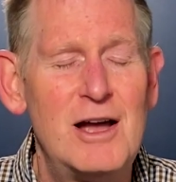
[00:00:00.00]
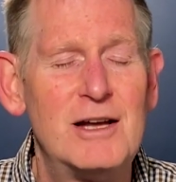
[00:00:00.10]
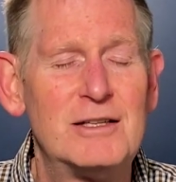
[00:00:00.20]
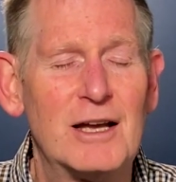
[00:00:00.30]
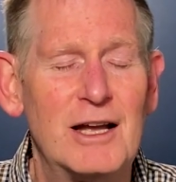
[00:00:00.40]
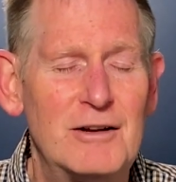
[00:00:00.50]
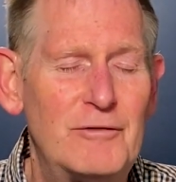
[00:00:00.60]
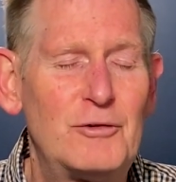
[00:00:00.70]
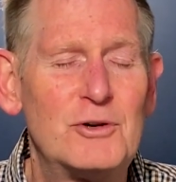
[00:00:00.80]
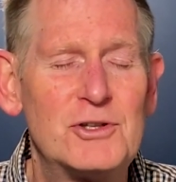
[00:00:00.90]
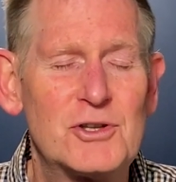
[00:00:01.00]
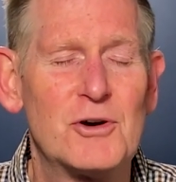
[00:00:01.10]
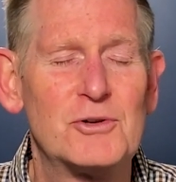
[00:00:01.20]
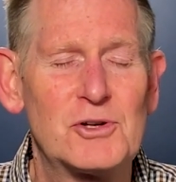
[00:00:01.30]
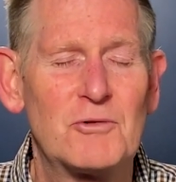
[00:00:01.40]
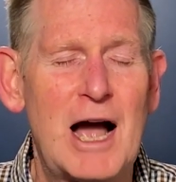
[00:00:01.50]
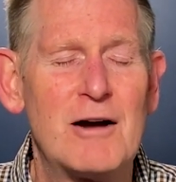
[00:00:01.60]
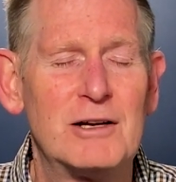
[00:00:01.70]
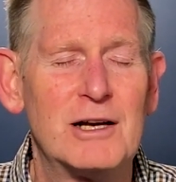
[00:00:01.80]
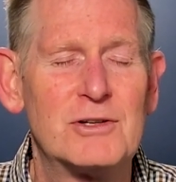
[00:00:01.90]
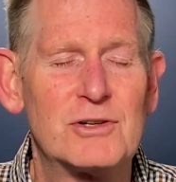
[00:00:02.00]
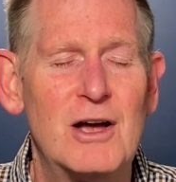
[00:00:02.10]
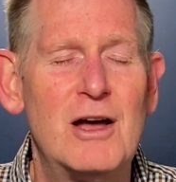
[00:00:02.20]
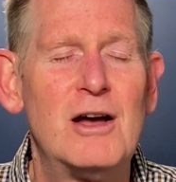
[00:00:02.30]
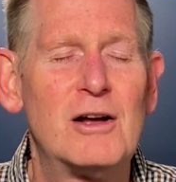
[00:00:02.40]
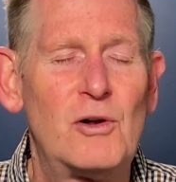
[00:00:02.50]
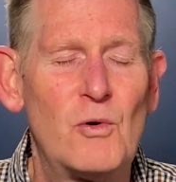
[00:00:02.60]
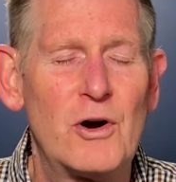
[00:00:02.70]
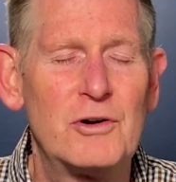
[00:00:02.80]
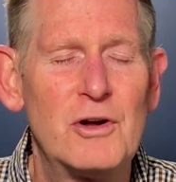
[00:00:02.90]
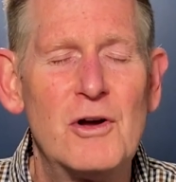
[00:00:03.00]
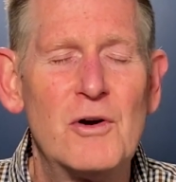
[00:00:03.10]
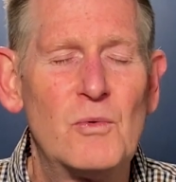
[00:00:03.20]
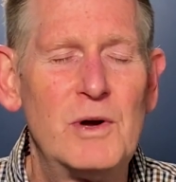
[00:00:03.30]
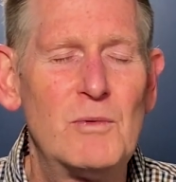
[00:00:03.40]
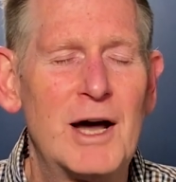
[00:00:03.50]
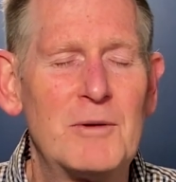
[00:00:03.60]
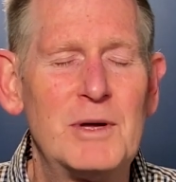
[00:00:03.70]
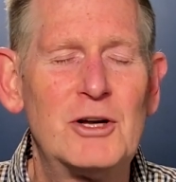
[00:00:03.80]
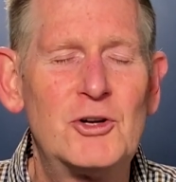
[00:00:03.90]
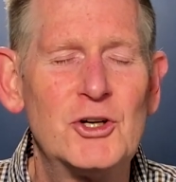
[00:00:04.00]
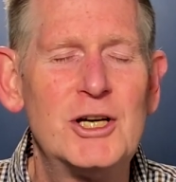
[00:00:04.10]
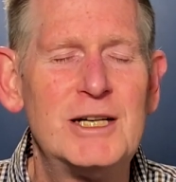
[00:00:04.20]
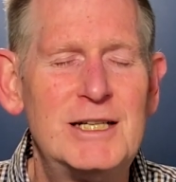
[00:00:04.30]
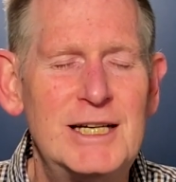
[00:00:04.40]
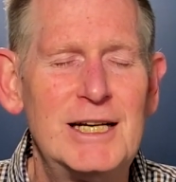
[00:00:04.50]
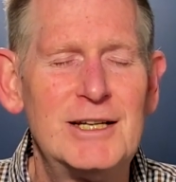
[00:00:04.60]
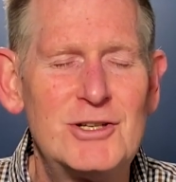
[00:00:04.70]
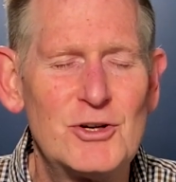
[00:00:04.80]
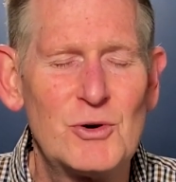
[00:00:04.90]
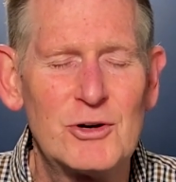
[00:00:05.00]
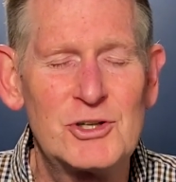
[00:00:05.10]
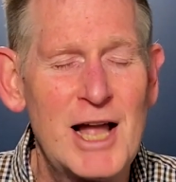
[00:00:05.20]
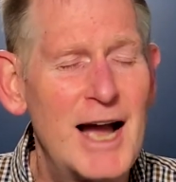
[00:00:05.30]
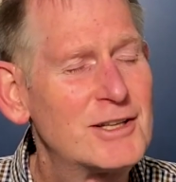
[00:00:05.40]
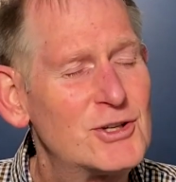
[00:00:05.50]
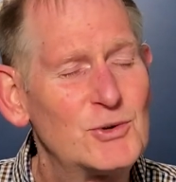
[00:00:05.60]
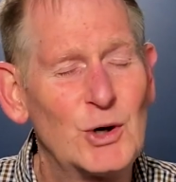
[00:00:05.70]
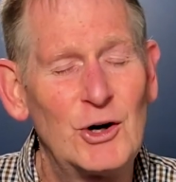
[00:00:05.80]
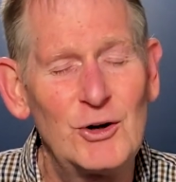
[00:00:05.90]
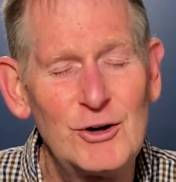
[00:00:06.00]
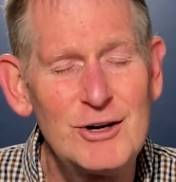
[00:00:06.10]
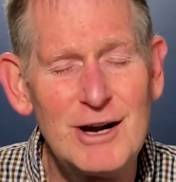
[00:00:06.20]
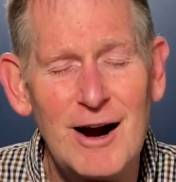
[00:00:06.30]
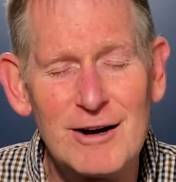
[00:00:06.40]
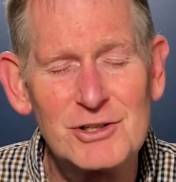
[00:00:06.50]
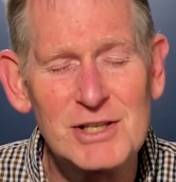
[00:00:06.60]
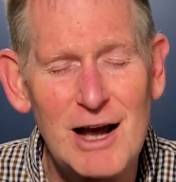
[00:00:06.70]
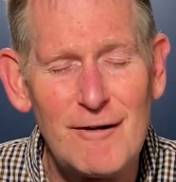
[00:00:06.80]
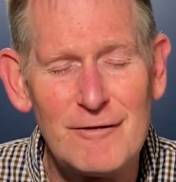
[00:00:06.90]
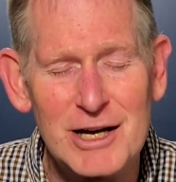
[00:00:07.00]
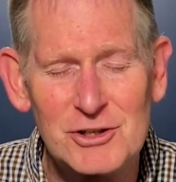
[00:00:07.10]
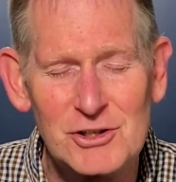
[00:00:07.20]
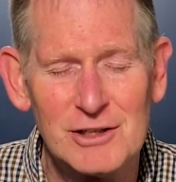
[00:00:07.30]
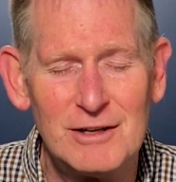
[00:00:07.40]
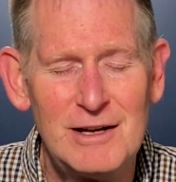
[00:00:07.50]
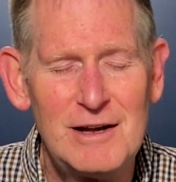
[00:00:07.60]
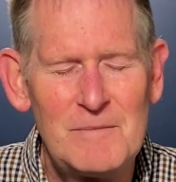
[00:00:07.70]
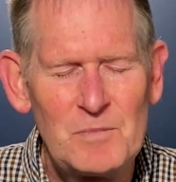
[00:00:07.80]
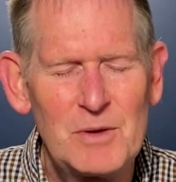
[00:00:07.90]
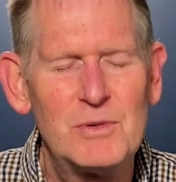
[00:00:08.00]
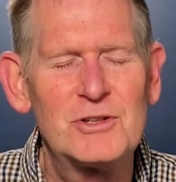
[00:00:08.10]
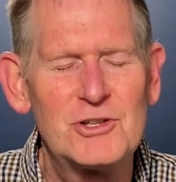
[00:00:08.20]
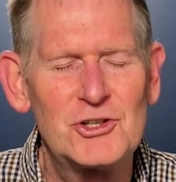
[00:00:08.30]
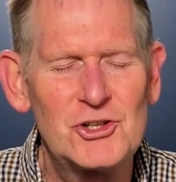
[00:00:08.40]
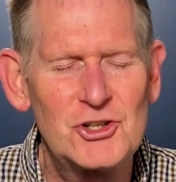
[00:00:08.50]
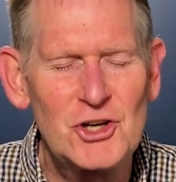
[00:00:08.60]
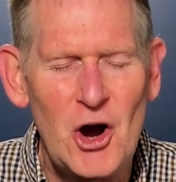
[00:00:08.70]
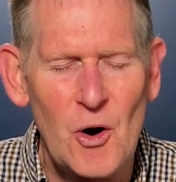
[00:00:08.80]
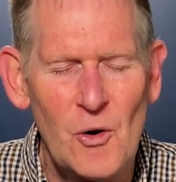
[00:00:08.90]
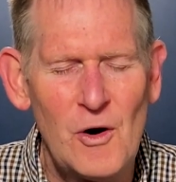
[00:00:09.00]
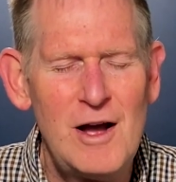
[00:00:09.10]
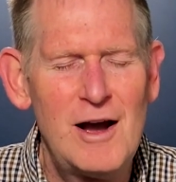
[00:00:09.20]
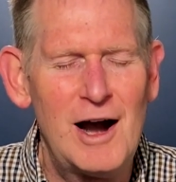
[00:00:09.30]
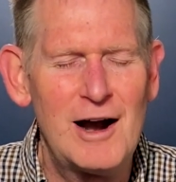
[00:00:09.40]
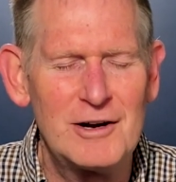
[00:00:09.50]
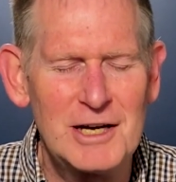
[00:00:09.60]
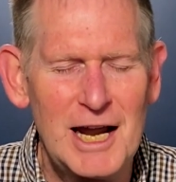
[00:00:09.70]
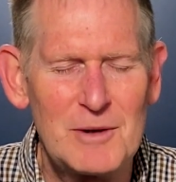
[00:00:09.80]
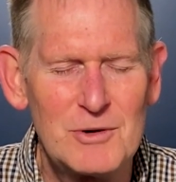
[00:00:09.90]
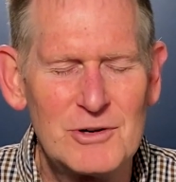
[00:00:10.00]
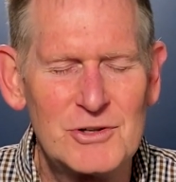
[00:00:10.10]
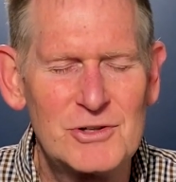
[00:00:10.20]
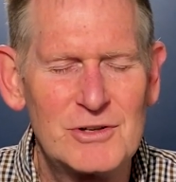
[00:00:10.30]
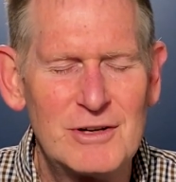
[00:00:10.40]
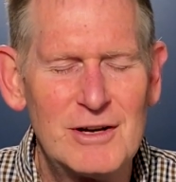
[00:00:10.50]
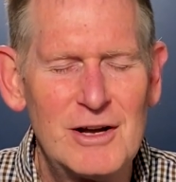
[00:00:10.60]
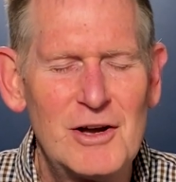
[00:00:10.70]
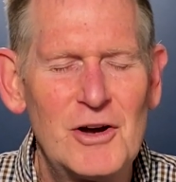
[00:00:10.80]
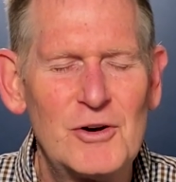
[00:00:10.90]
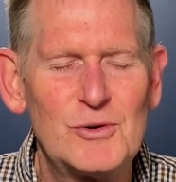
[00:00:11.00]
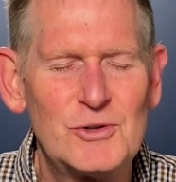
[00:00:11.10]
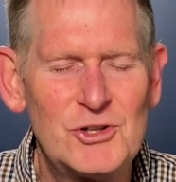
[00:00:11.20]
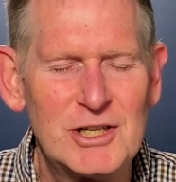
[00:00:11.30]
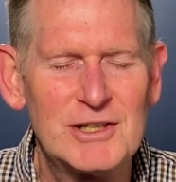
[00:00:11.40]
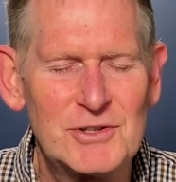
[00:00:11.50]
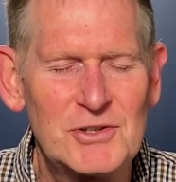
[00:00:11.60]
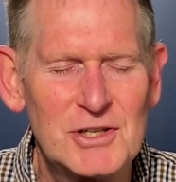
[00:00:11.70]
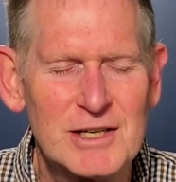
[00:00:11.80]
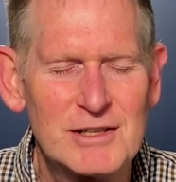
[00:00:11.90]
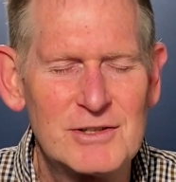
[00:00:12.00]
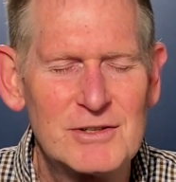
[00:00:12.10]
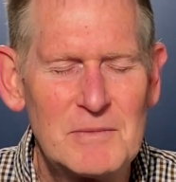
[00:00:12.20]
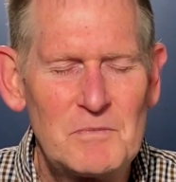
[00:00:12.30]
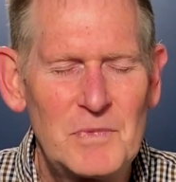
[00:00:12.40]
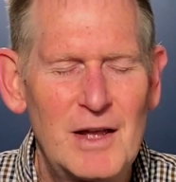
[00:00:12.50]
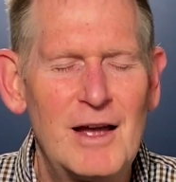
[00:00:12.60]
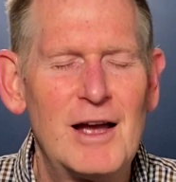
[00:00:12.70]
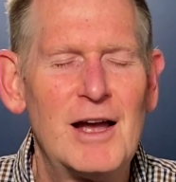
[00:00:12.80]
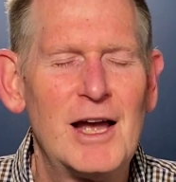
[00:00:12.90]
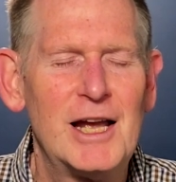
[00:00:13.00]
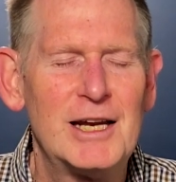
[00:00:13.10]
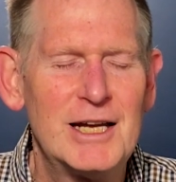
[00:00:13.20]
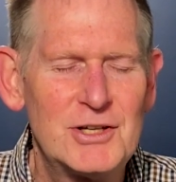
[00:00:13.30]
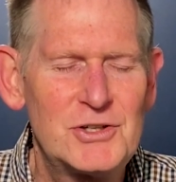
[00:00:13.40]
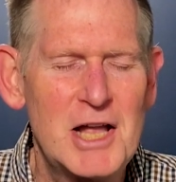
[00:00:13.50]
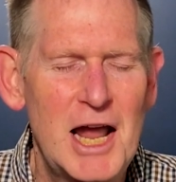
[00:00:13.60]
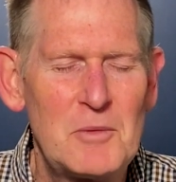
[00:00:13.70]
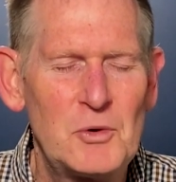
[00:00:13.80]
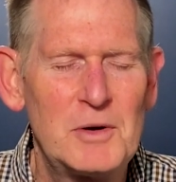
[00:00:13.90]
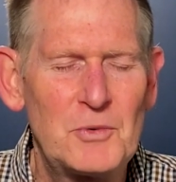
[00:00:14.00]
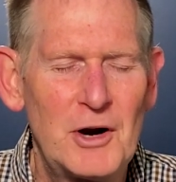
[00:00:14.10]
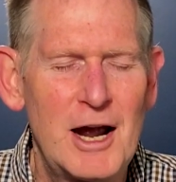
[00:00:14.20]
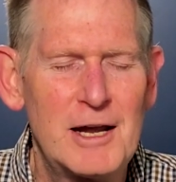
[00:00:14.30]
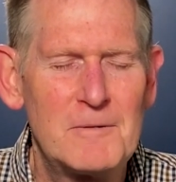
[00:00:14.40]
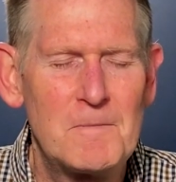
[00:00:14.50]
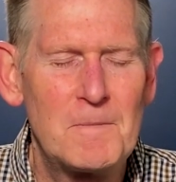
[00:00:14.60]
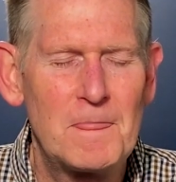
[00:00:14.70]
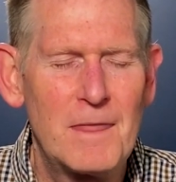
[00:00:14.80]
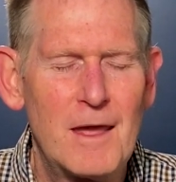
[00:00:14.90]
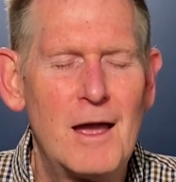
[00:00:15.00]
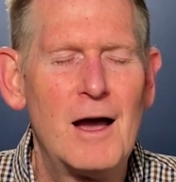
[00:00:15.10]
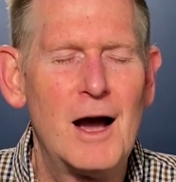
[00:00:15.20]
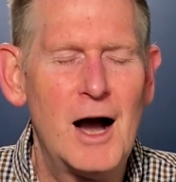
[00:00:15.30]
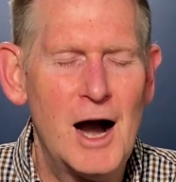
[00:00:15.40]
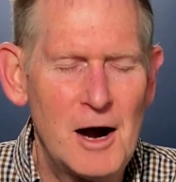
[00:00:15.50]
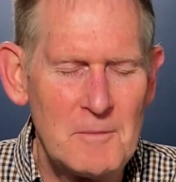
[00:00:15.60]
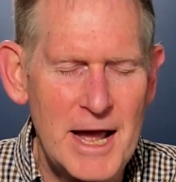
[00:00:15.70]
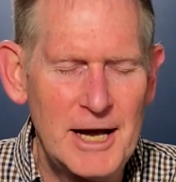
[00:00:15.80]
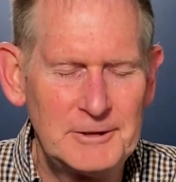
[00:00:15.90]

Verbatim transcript: to influence those around us. Lord, we want to be good deed doers, not to earn our salvation, but to show our neighbors who Jesus is. In his name we pray. Amen.